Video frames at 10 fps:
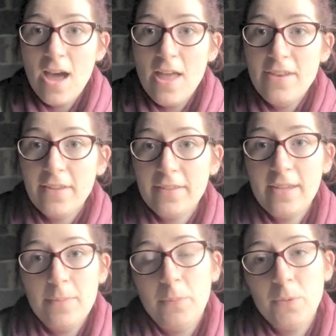
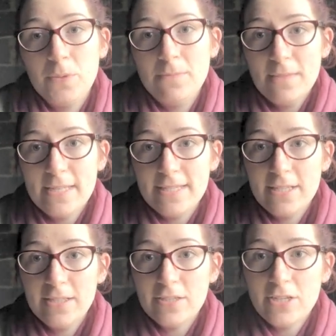Another important
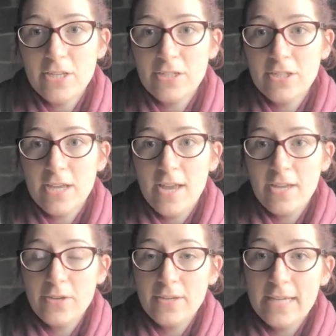medicine that
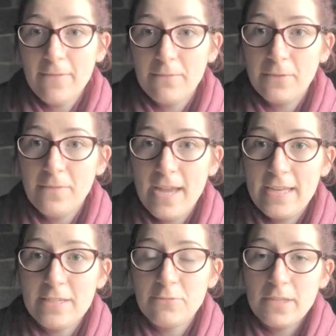you can get from your
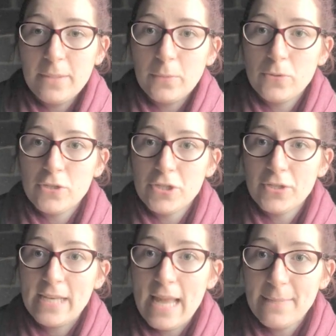vet and is really important
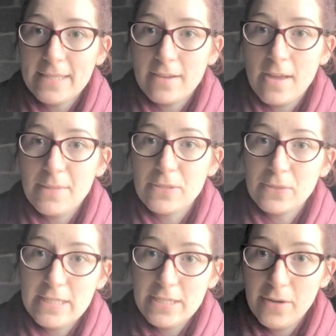during lambing time is
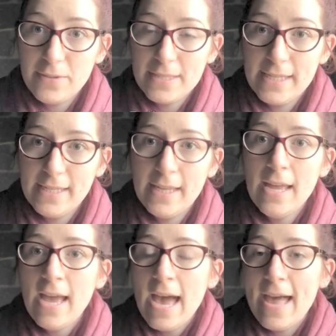oxytocin,
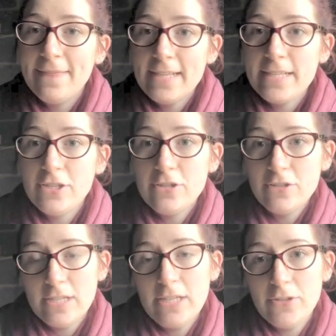and this is
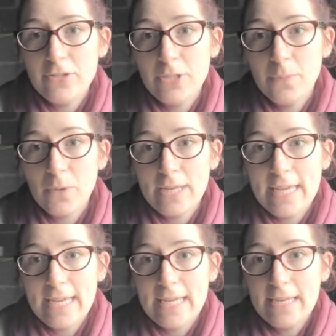usually used to bring
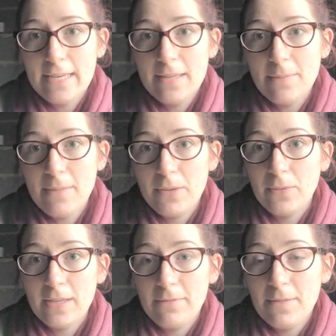in the
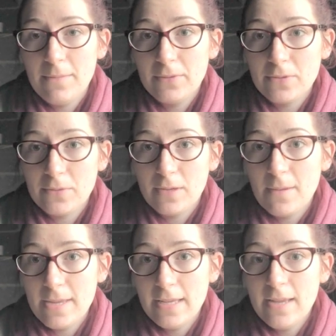milk if the milk's not
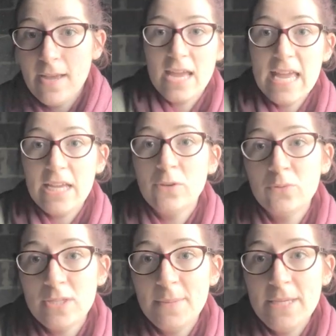coming. It
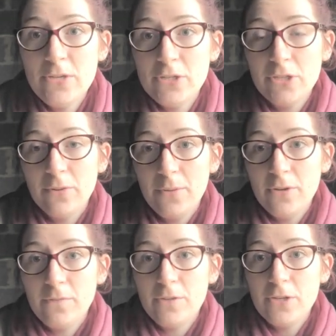can also be used to
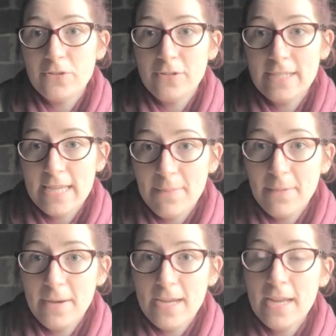remove uterine
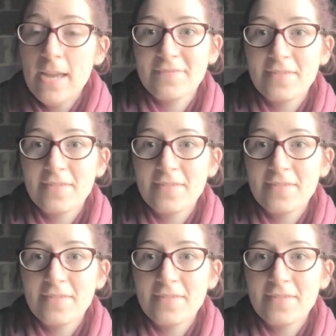debris.